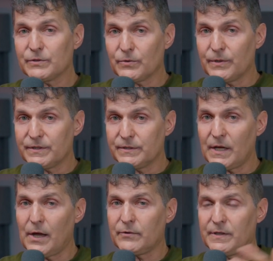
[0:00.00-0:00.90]
sources
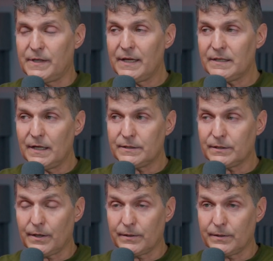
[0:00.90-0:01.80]
contradict each
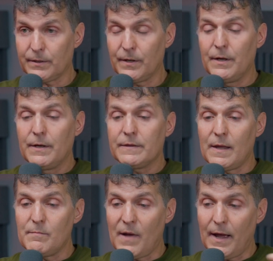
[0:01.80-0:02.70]
other, they
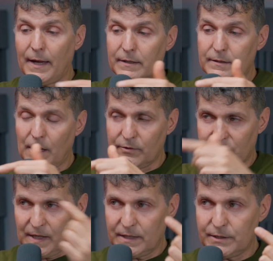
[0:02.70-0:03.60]
might
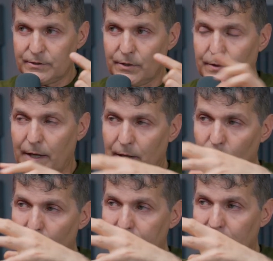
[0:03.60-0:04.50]
contradict each other in a
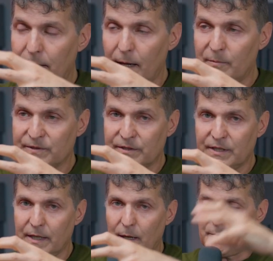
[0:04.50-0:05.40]
way that enables us
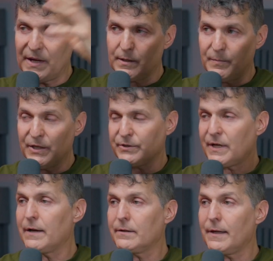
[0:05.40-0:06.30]
to get a bigger picture.
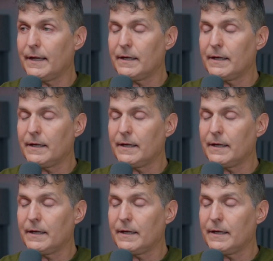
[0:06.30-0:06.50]
Kind of like